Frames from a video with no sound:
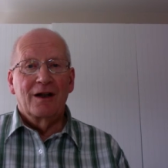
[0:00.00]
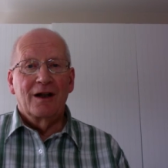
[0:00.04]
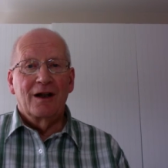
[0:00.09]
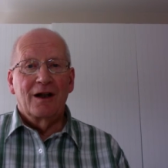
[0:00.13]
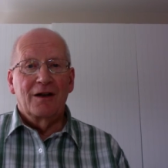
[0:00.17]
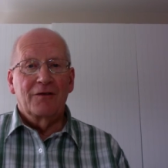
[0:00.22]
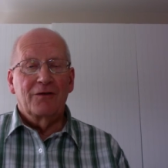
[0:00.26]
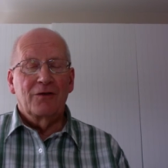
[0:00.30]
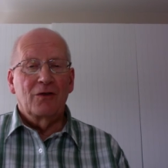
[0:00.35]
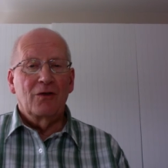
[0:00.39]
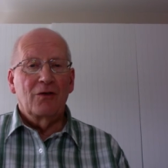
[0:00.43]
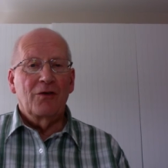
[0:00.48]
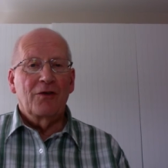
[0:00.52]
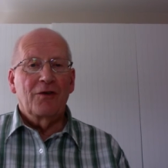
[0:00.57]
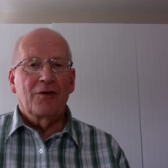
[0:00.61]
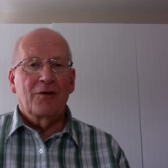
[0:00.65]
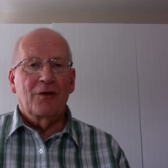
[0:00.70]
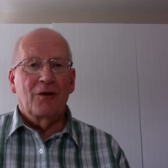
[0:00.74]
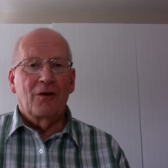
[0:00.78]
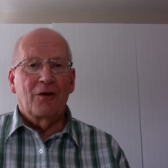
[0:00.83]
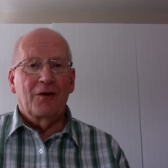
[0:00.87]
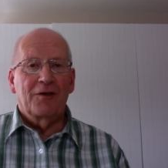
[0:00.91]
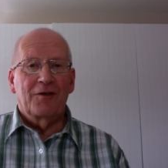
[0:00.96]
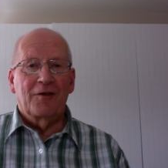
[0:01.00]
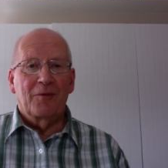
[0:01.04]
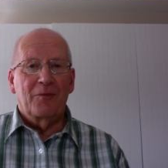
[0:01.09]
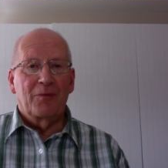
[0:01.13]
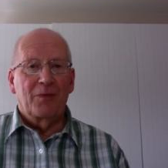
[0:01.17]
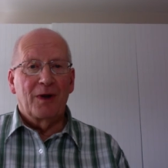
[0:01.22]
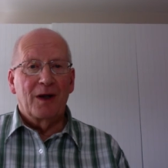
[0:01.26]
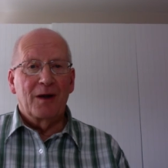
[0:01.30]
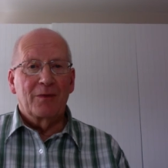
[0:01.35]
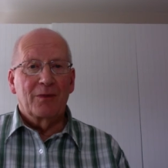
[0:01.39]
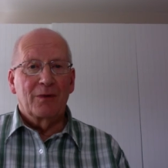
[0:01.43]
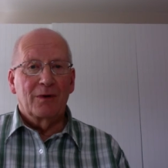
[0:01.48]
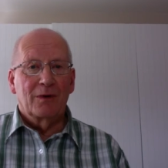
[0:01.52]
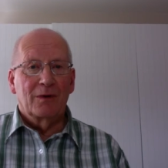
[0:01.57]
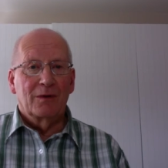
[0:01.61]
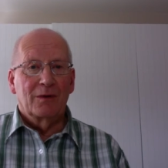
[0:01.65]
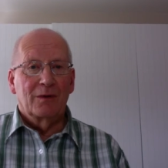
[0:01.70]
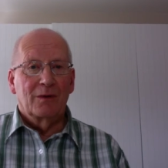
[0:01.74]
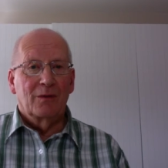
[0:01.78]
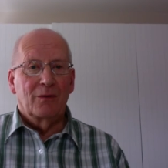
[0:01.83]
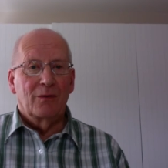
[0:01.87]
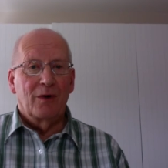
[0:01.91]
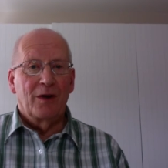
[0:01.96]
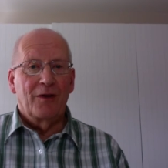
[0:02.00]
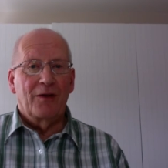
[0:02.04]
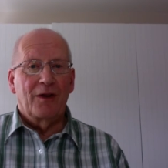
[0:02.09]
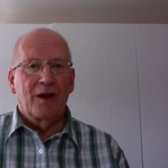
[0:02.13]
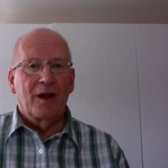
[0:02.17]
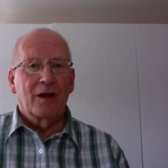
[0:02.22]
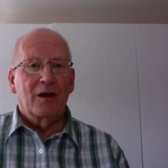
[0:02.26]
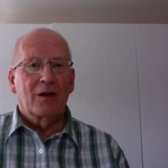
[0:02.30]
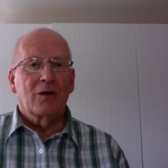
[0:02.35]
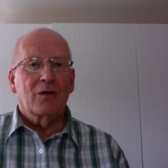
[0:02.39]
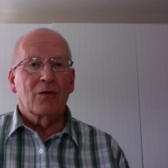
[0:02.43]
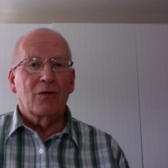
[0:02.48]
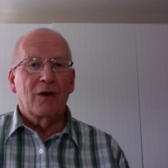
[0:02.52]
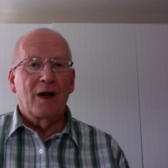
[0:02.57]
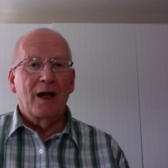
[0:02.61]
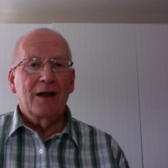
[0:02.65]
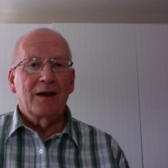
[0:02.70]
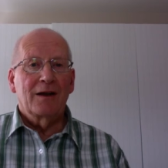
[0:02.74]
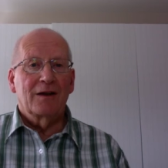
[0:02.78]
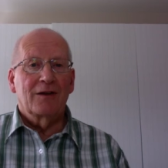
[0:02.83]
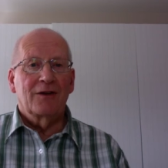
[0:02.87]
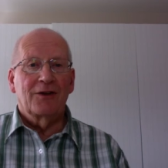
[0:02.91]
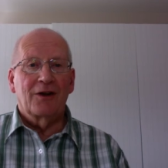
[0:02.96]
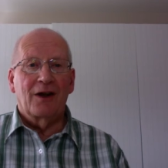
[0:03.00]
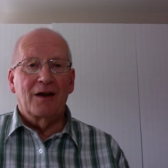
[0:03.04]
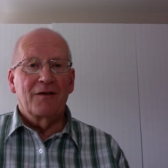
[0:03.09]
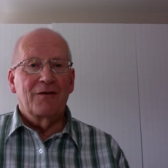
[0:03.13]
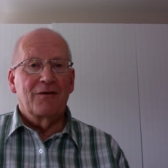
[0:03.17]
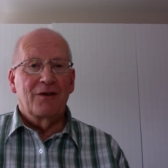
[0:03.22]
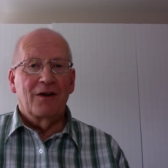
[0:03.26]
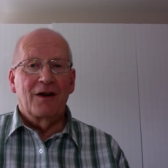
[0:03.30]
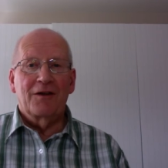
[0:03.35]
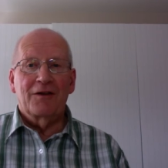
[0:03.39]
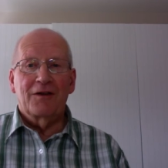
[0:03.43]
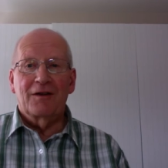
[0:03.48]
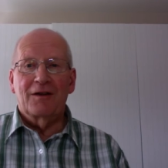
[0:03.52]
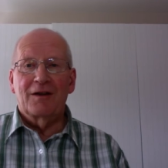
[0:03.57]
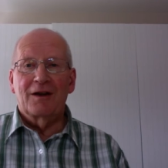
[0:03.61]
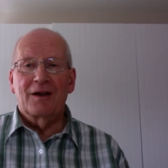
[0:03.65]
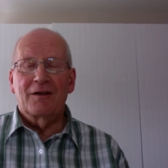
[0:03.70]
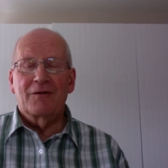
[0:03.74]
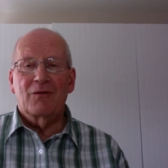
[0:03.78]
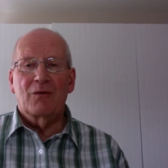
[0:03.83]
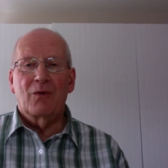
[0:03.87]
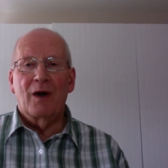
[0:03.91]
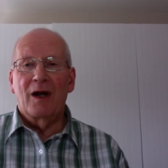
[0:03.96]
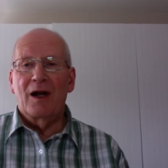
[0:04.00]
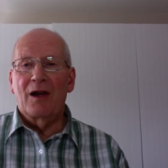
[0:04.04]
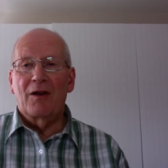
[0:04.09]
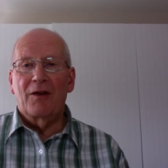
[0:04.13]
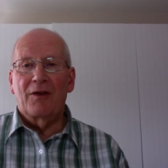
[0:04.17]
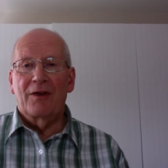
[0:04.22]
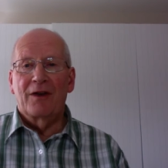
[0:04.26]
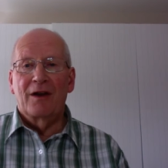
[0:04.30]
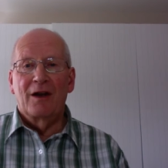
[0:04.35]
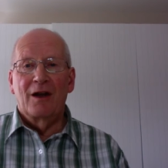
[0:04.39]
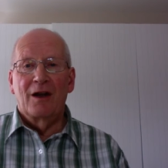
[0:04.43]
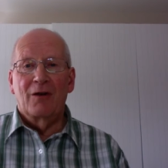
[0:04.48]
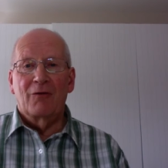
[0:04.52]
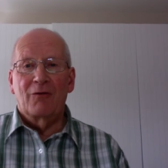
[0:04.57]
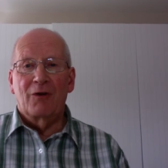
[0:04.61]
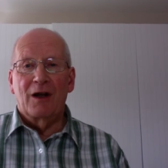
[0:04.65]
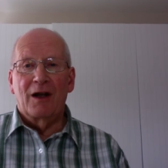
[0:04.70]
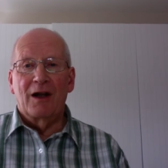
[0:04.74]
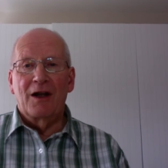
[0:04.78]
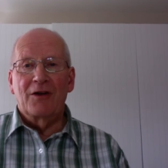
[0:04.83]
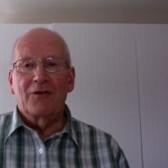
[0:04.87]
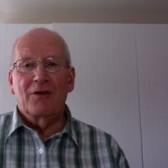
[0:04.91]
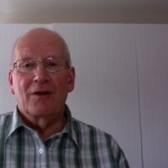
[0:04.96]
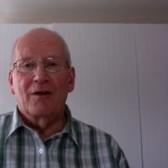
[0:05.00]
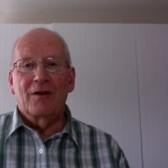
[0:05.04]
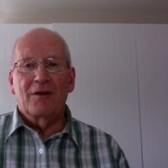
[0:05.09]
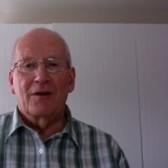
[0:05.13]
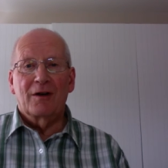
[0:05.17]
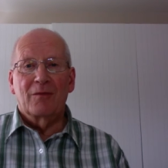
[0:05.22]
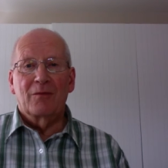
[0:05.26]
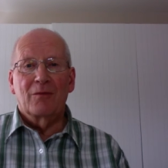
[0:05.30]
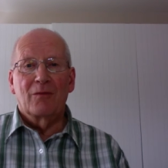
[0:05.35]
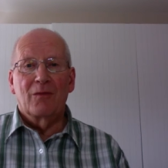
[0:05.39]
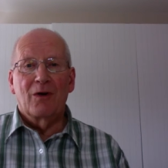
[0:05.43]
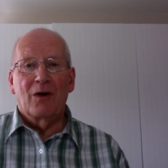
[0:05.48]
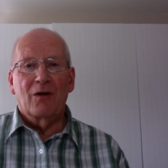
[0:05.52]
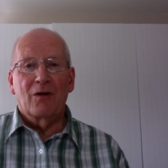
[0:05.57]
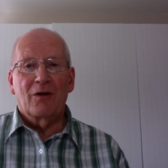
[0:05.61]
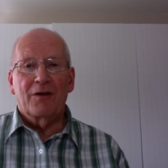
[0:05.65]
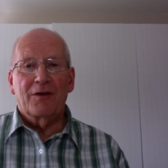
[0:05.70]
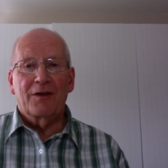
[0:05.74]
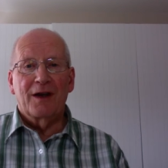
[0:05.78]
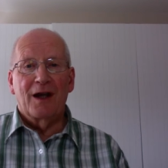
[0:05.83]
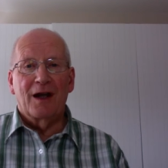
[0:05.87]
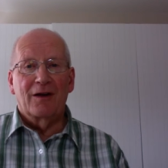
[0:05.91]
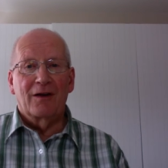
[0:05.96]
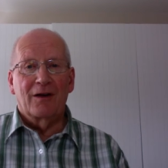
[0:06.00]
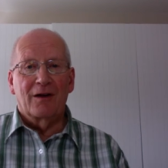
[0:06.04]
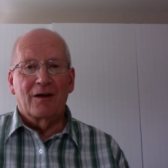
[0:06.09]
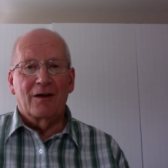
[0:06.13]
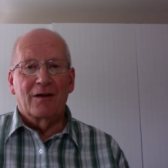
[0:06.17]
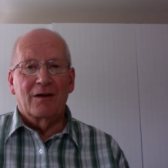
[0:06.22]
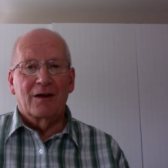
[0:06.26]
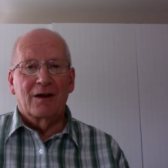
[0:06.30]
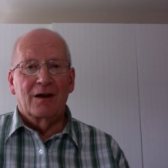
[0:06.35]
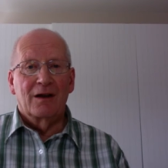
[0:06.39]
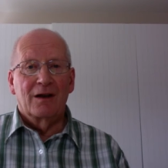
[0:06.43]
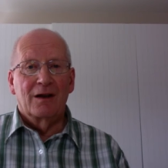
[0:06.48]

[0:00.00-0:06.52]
of all sorts of people, with a great diversity of wealth, religions, and moral standards.